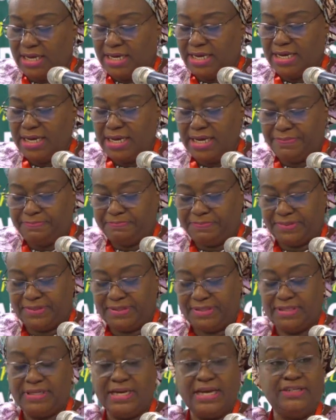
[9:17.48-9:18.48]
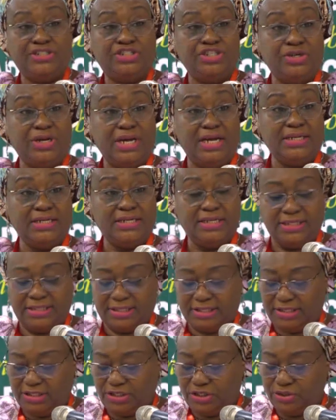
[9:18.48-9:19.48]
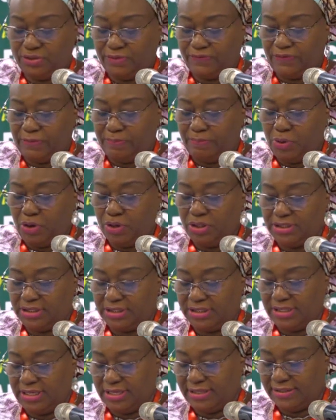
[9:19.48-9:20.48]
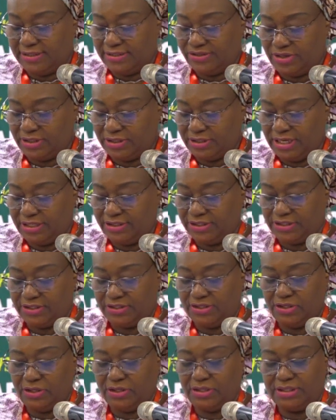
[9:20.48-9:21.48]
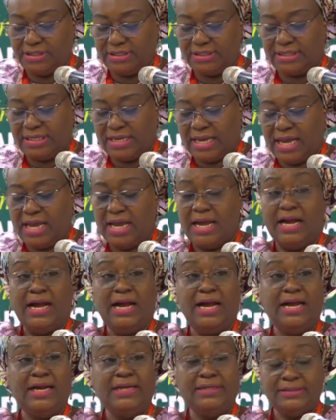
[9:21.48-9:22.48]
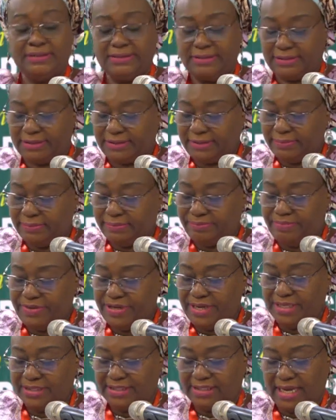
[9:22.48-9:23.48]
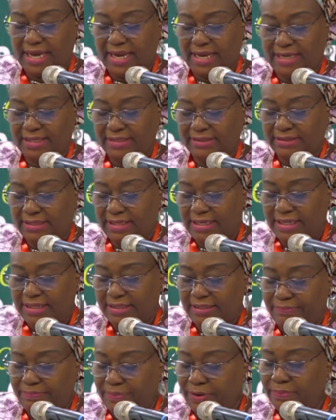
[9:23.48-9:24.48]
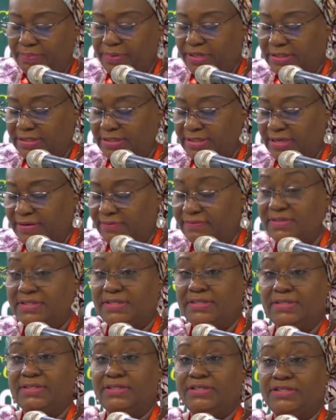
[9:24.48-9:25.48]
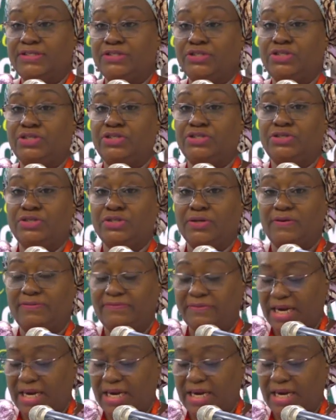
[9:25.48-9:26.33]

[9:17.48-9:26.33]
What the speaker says: NIPS, the Nigerian Institute for Policy and Strategic Studies, and PSIN, the Public Service Institute of